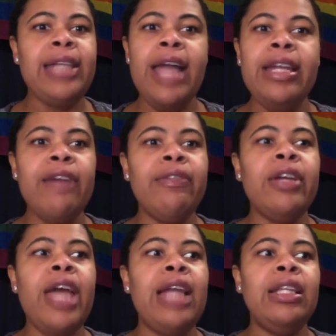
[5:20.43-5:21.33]
I never
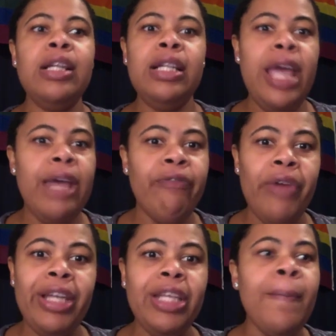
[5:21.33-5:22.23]
got looked at
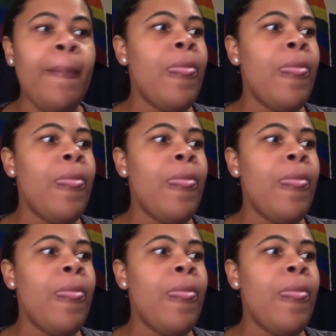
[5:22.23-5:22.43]
funny.